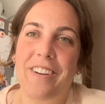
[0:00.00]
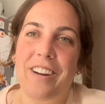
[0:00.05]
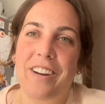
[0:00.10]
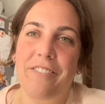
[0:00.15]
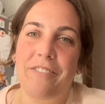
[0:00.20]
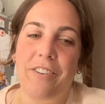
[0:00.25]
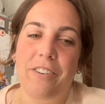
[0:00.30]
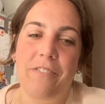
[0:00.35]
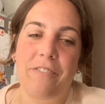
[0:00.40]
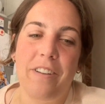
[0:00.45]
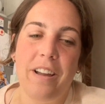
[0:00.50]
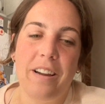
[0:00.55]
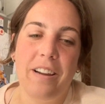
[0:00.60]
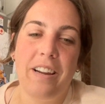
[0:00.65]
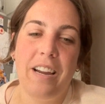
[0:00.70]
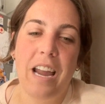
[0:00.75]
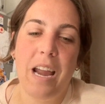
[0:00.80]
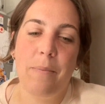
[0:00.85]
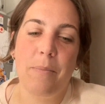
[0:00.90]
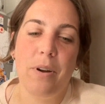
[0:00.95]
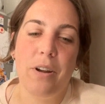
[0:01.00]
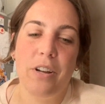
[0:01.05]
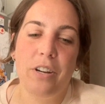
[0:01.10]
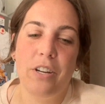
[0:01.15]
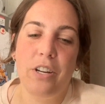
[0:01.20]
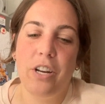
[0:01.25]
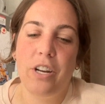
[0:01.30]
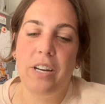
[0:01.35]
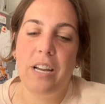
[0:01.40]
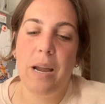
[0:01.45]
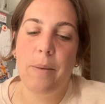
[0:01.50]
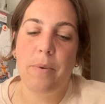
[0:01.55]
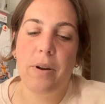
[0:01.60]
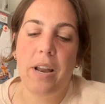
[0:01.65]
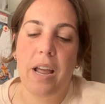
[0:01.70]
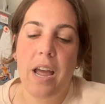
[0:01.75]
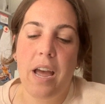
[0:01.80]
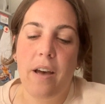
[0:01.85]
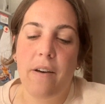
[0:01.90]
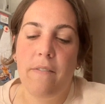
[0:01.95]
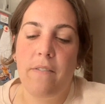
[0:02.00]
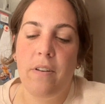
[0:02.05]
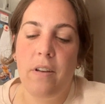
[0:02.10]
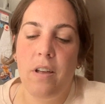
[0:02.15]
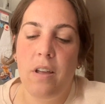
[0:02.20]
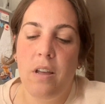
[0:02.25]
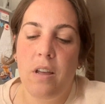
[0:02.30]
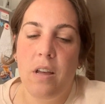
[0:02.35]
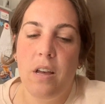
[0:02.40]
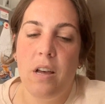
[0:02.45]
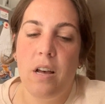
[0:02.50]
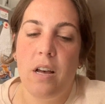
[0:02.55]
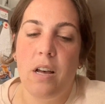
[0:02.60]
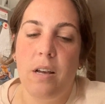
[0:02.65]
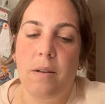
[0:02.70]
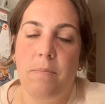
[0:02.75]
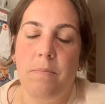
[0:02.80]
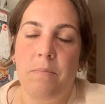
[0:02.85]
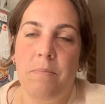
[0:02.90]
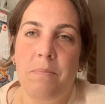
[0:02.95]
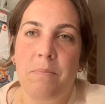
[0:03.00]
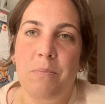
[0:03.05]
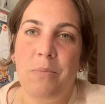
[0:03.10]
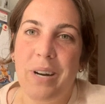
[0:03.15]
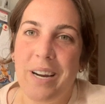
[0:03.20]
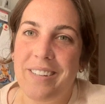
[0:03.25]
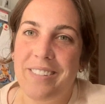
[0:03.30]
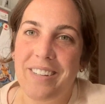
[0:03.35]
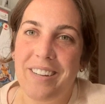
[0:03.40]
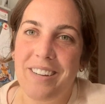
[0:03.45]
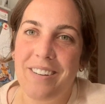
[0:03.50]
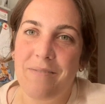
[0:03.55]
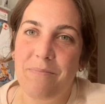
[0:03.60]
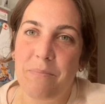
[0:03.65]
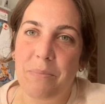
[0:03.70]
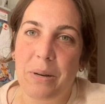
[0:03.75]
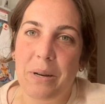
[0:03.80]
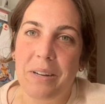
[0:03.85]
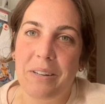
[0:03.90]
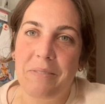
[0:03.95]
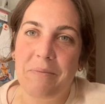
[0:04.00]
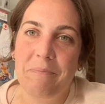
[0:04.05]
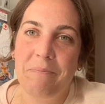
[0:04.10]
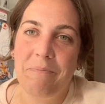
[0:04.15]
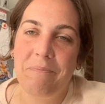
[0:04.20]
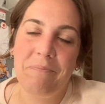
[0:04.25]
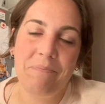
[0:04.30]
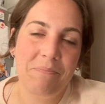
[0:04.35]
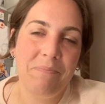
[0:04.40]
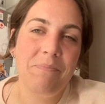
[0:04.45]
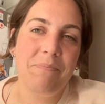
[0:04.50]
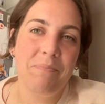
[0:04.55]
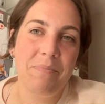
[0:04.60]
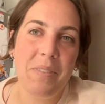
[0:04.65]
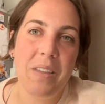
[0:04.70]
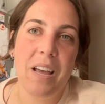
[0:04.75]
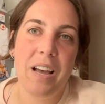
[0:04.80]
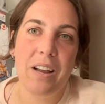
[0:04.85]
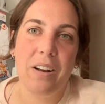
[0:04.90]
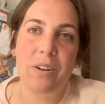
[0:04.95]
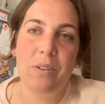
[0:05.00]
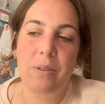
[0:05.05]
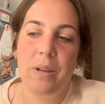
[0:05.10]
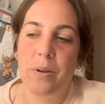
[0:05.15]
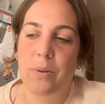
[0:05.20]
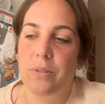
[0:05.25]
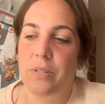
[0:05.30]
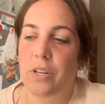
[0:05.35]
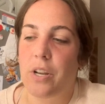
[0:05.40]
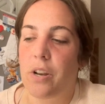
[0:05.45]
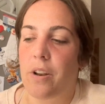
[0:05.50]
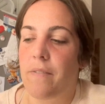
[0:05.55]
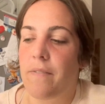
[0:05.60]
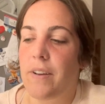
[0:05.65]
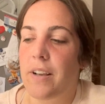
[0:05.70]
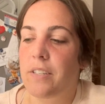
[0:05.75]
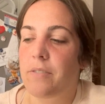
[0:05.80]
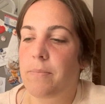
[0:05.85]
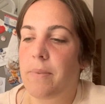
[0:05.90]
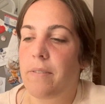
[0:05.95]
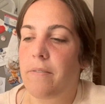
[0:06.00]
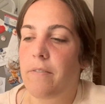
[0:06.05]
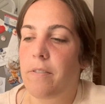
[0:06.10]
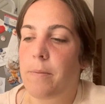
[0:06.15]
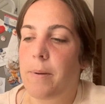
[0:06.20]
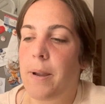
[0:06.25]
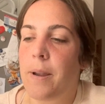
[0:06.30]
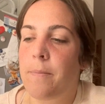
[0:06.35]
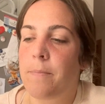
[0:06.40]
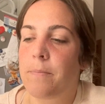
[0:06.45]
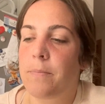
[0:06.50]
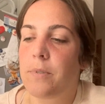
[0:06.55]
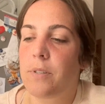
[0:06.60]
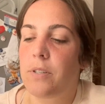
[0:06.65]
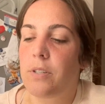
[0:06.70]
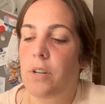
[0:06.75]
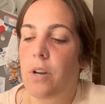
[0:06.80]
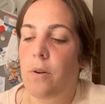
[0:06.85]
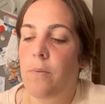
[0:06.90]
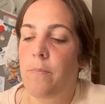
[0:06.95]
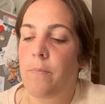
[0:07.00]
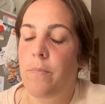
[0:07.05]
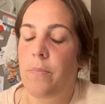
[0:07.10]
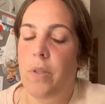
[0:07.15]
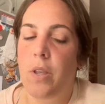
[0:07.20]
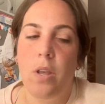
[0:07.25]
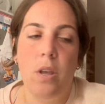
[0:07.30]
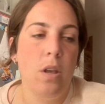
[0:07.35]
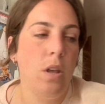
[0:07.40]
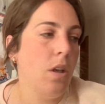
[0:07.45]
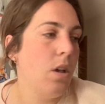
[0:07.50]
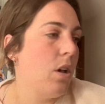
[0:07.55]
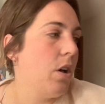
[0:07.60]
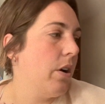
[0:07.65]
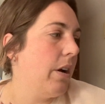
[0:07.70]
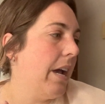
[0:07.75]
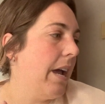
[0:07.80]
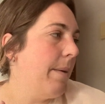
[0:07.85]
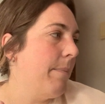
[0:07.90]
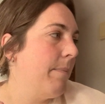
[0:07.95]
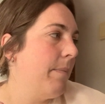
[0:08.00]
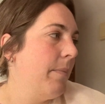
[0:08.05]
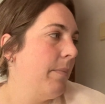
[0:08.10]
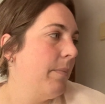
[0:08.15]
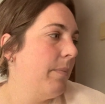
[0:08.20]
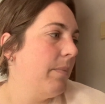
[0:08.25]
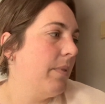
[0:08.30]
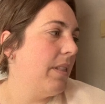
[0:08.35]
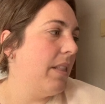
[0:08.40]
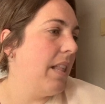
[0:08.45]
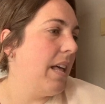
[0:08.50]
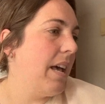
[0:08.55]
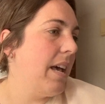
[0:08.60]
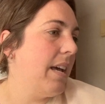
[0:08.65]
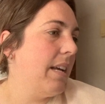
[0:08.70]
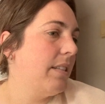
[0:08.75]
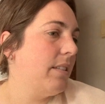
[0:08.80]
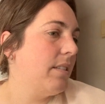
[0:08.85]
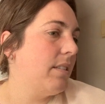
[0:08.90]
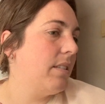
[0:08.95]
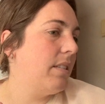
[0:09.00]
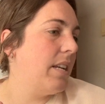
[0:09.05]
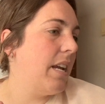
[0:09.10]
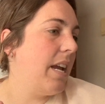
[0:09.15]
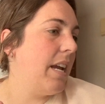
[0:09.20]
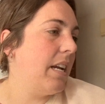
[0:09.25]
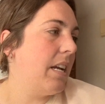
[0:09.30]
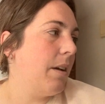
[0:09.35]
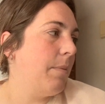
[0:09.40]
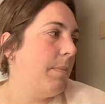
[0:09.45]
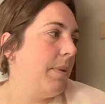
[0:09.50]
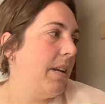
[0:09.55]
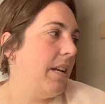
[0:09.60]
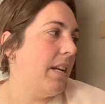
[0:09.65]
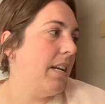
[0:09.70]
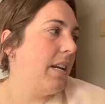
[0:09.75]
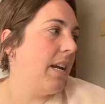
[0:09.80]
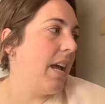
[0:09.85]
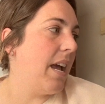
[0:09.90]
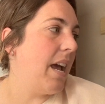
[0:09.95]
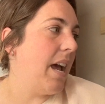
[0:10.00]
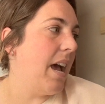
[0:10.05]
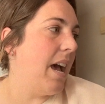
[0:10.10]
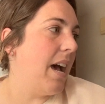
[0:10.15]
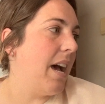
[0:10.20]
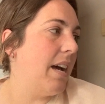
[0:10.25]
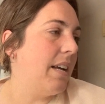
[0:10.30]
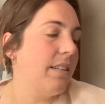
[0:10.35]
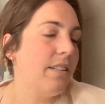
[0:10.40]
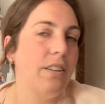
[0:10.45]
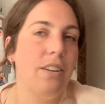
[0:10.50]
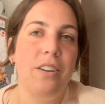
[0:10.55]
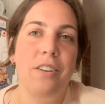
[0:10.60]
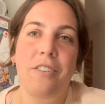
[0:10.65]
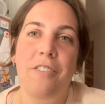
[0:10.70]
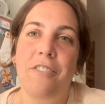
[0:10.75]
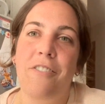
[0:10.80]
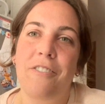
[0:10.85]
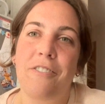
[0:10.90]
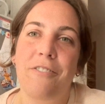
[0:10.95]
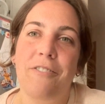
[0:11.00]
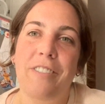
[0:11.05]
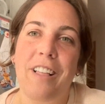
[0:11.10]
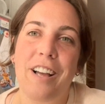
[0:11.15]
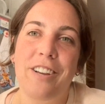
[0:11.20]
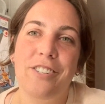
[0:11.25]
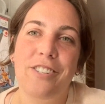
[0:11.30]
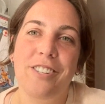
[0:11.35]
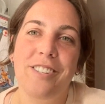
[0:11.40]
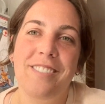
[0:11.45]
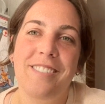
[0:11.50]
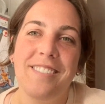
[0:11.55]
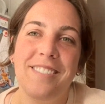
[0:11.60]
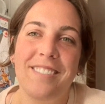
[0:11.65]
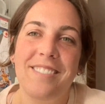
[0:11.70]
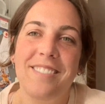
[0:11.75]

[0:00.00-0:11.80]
fun camera, good camera to have. Pricey, but I don't know, it was a good investment for me. So okay, let's take a peek at flashes.